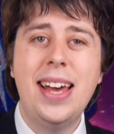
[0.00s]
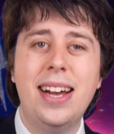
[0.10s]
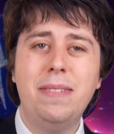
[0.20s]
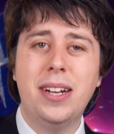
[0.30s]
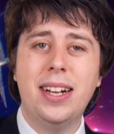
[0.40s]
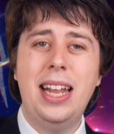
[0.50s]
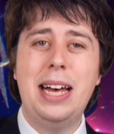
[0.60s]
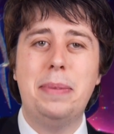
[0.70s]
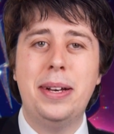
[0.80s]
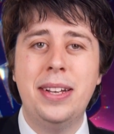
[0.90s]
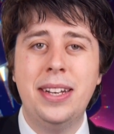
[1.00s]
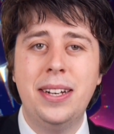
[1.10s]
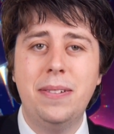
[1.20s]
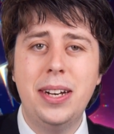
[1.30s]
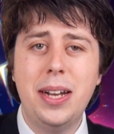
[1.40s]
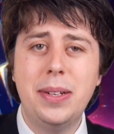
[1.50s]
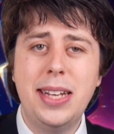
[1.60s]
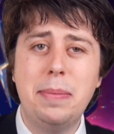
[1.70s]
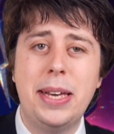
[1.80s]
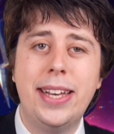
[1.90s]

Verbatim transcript: Hey, I've got a club. Why'd no one tell